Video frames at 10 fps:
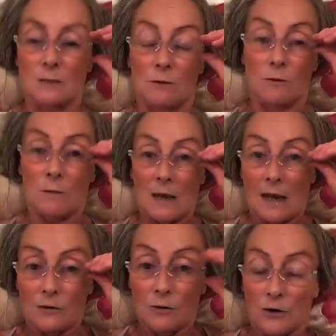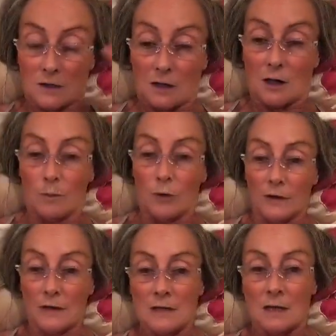But when we're not in our
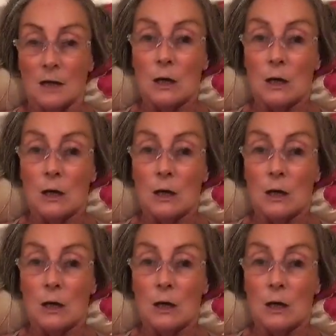bodies,